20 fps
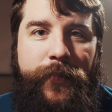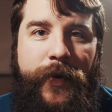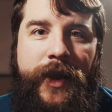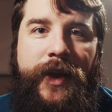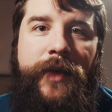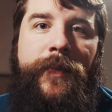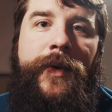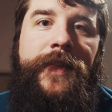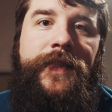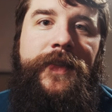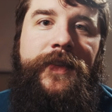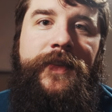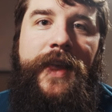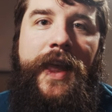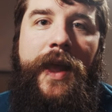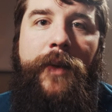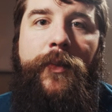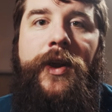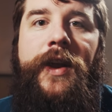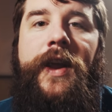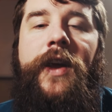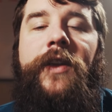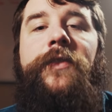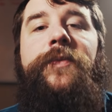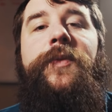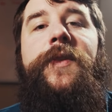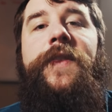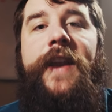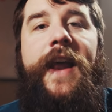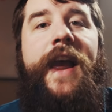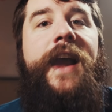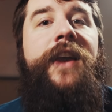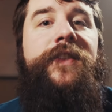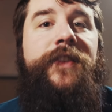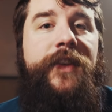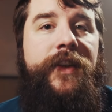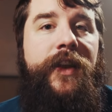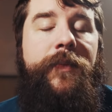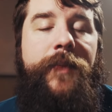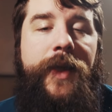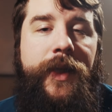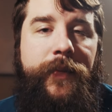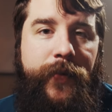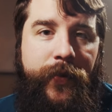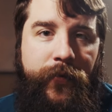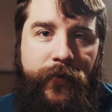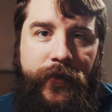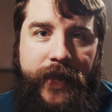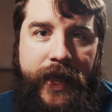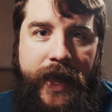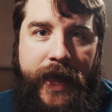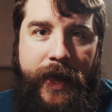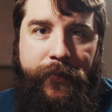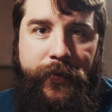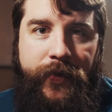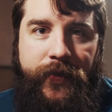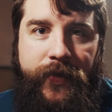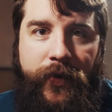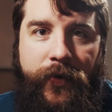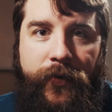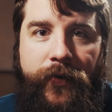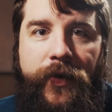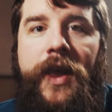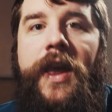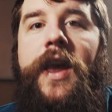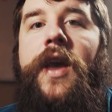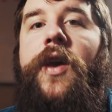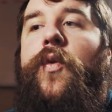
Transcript: spot about this camera announcement that actually did make me really happy though.